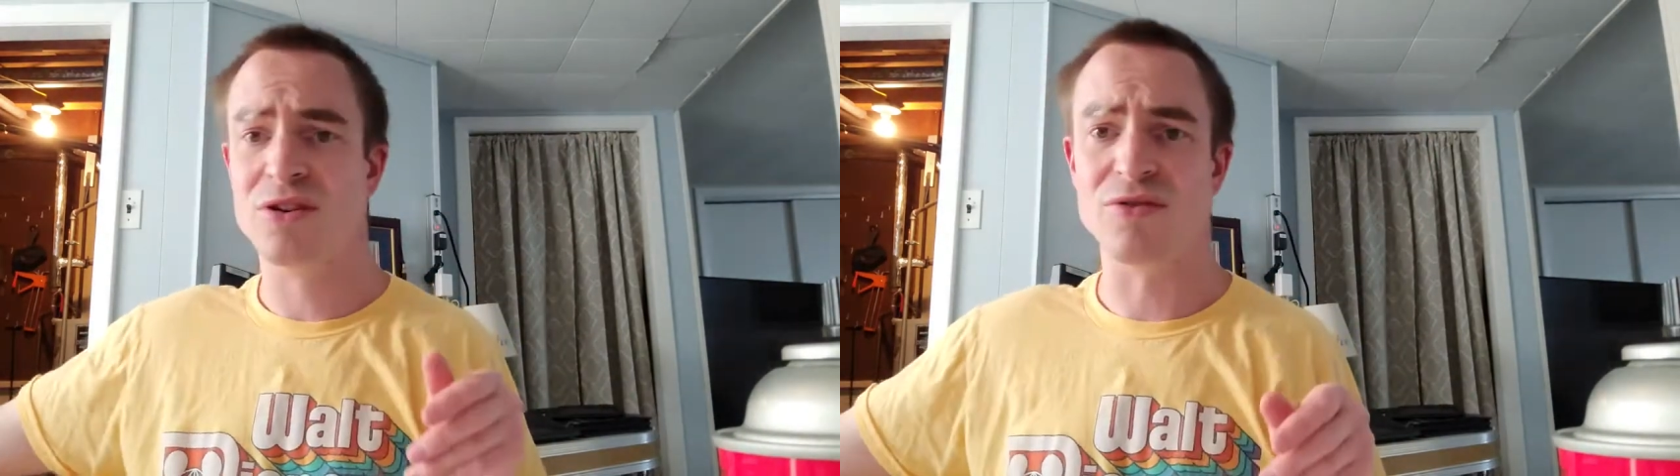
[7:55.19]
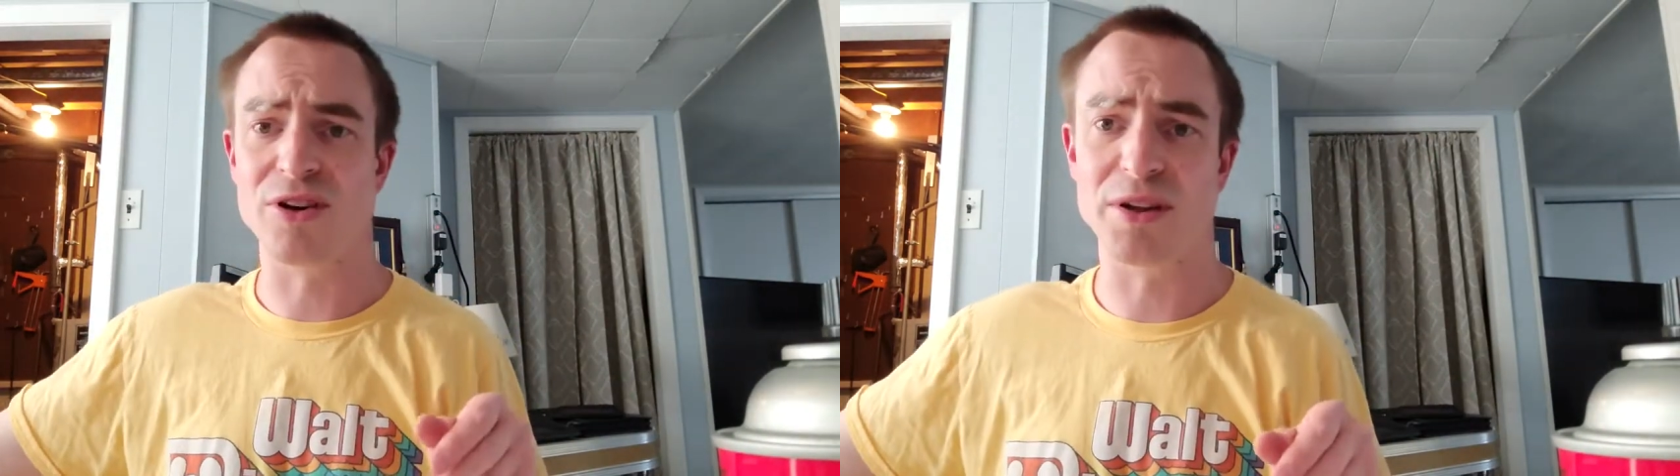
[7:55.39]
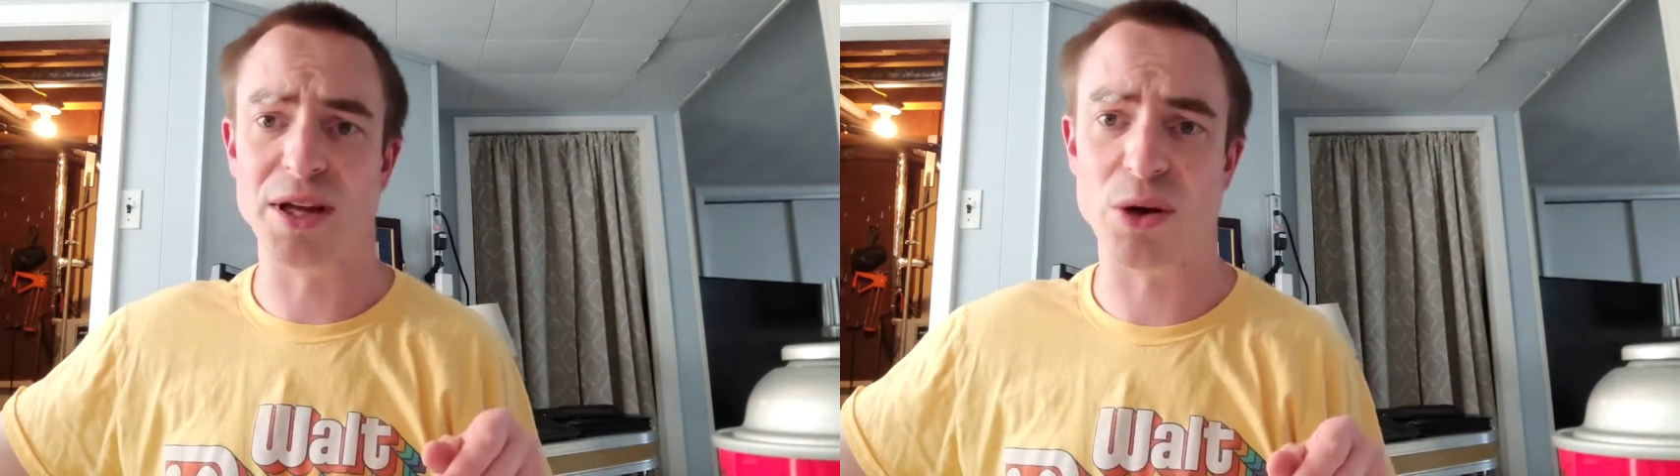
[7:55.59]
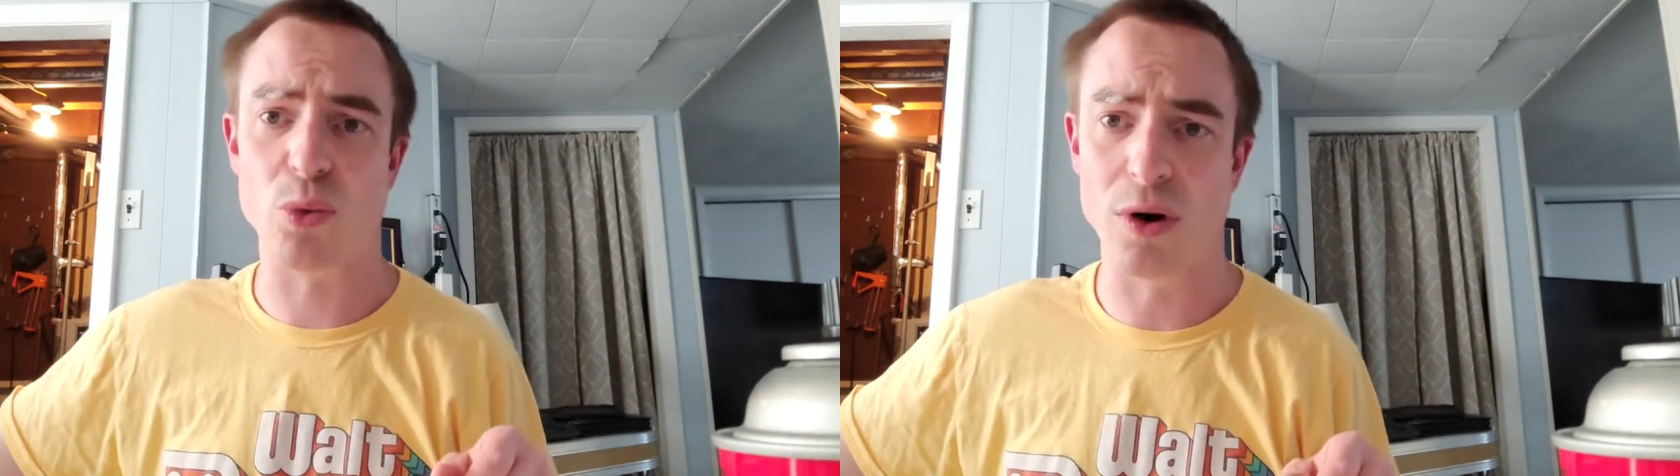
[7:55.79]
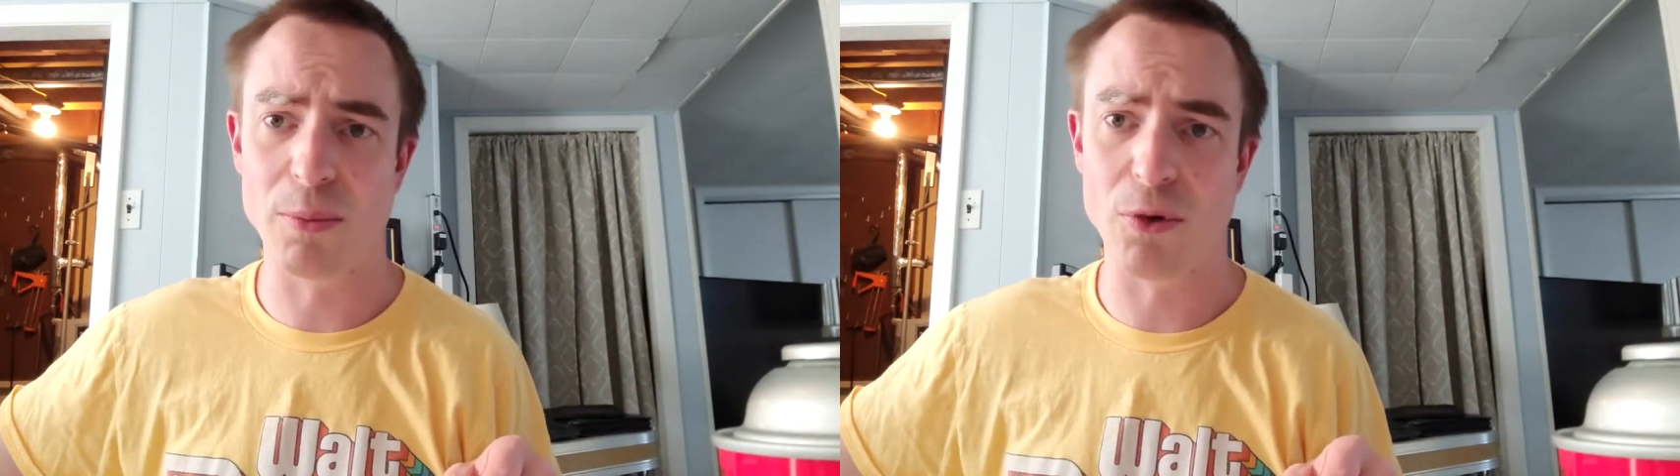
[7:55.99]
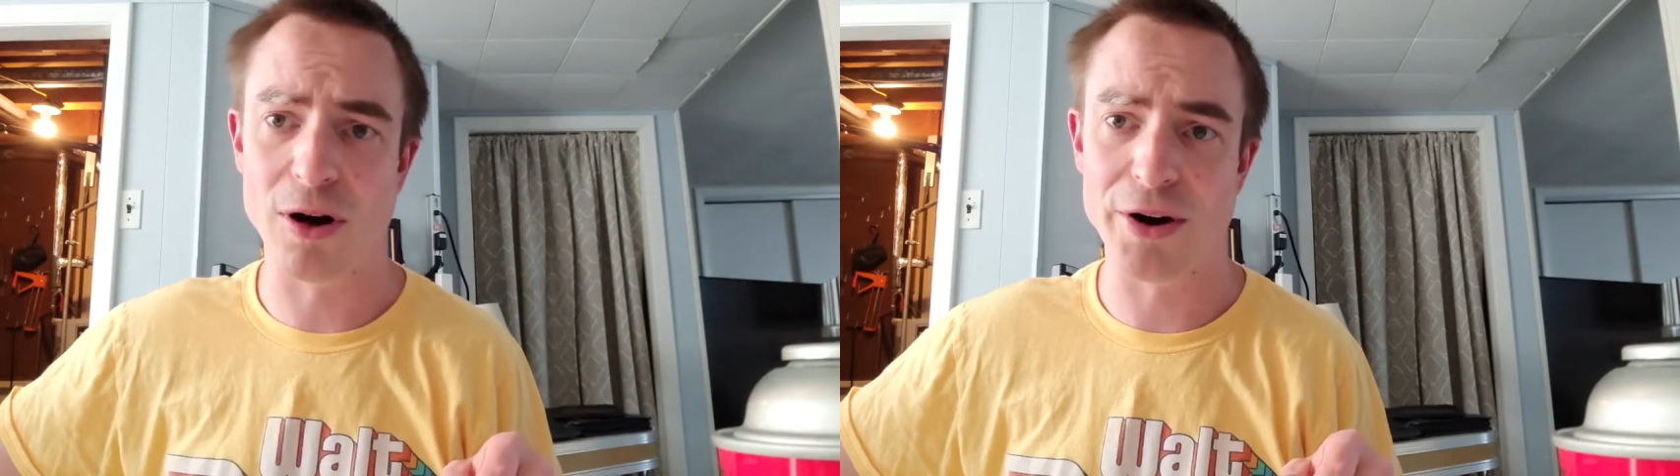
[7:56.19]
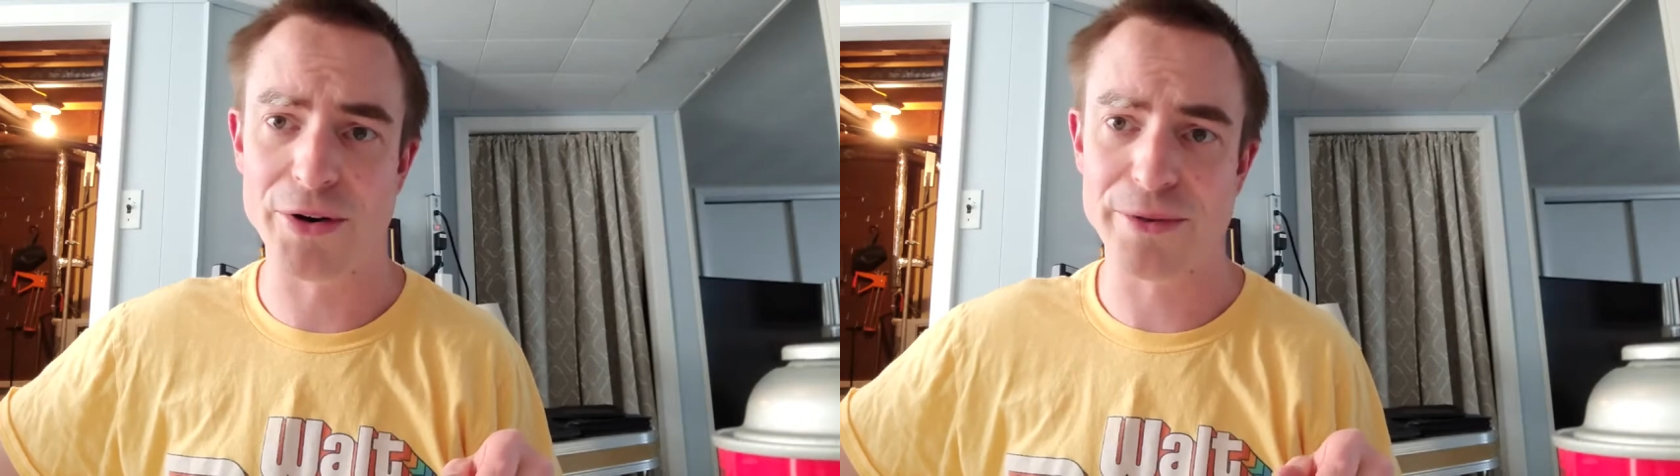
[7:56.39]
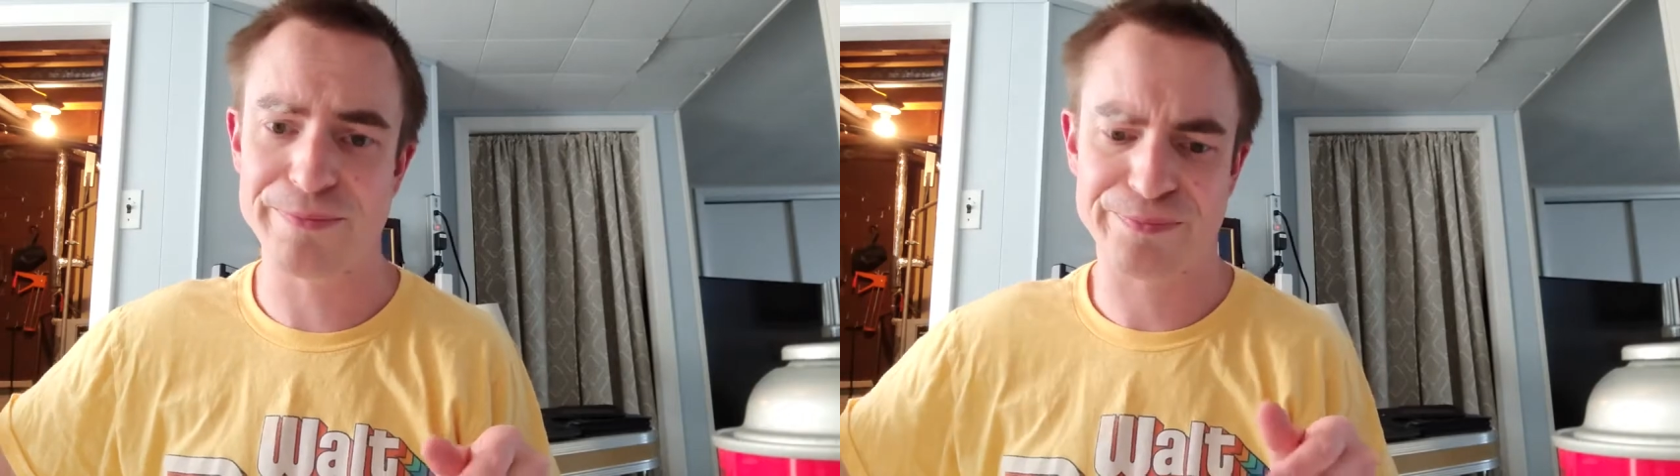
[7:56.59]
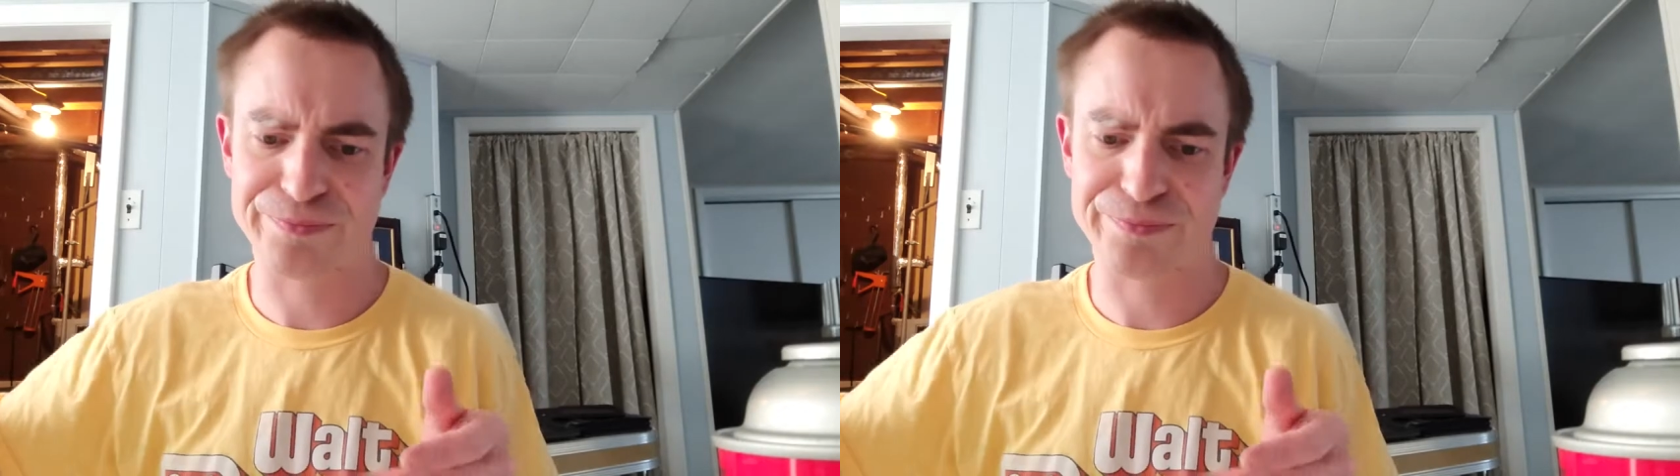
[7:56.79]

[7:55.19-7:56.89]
run like warm water.